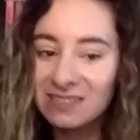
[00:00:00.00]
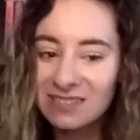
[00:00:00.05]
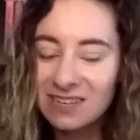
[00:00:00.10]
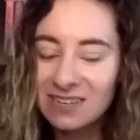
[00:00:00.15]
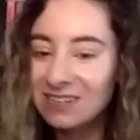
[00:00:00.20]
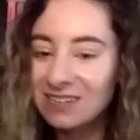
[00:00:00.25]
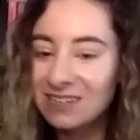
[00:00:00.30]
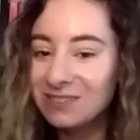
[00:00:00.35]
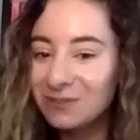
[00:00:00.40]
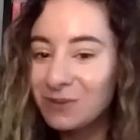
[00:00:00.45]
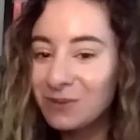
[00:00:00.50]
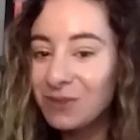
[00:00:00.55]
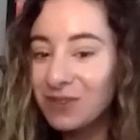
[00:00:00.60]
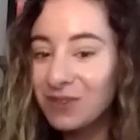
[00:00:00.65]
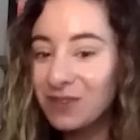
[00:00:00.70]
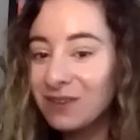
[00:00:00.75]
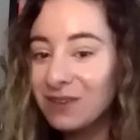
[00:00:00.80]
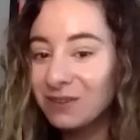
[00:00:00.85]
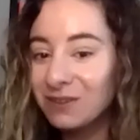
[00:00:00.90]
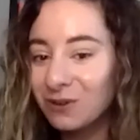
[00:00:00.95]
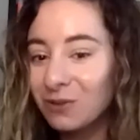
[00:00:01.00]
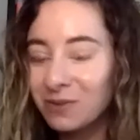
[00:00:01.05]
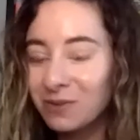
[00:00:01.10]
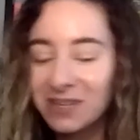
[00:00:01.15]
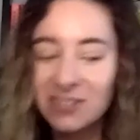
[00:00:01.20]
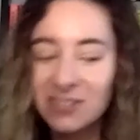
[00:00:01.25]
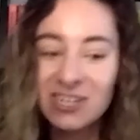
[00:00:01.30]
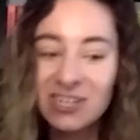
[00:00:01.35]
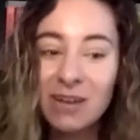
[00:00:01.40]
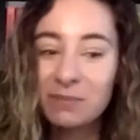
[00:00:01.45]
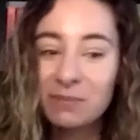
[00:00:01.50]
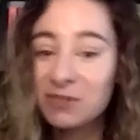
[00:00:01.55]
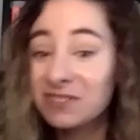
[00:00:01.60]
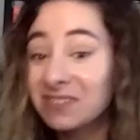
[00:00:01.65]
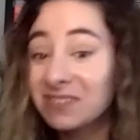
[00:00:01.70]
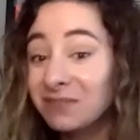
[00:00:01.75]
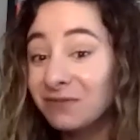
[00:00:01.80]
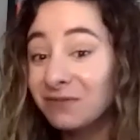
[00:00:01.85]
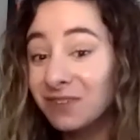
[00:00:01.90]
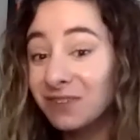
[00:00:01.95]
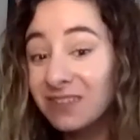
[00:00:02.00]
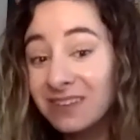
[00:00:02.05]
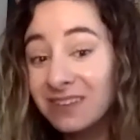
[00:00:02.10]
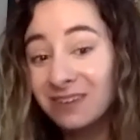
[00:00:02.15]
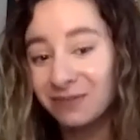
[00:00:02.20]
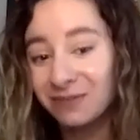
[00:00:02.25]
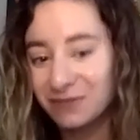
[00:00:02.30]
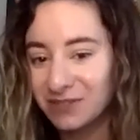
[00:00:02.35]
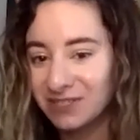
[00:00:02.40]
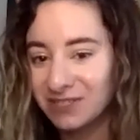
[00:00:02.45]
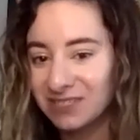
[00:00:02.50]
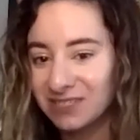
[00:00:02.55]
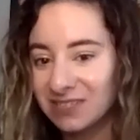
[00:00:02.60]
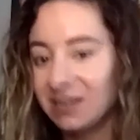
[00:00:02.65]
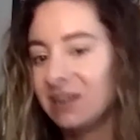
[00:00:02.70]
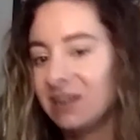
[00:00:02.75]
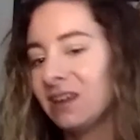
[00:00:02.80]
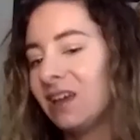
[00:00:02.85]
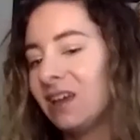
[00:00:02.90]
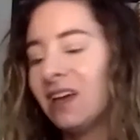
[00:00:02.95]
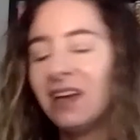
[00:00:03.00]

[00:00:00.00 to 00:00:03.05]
And I do think the opening chapters can feel like a first date.